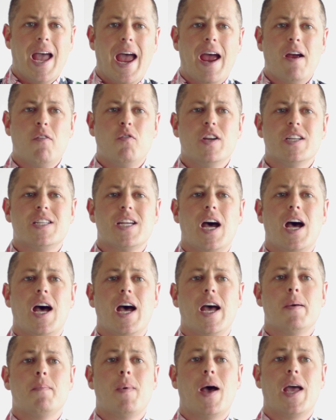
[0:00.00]
Every
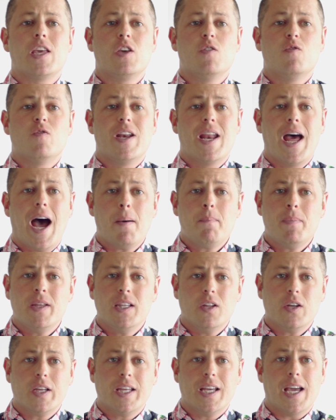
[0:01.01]
time you've not
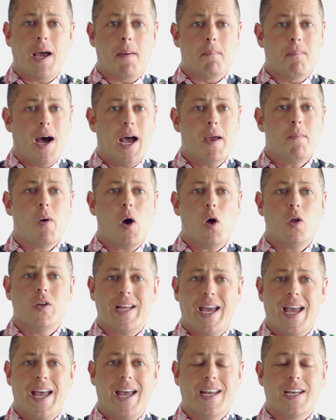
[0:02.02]
been looking at my bald
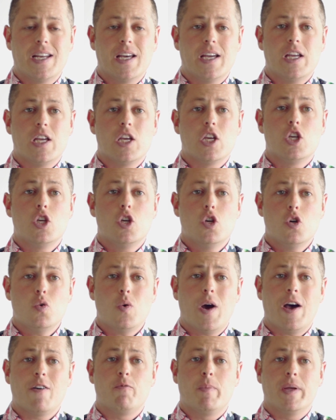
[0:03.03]
head, you
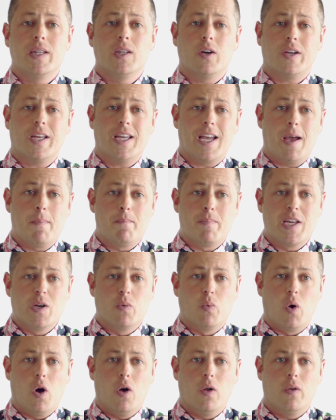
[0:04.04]
have been looking at
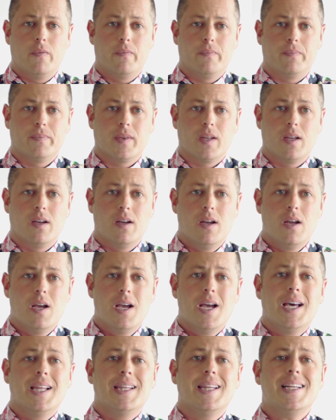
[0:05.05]
B-roll.
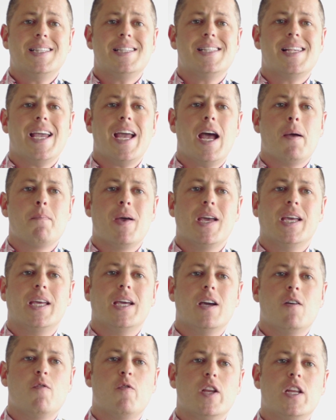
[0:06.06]
Let's say I'm
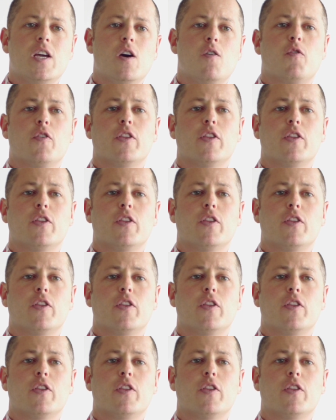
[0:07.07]
making a video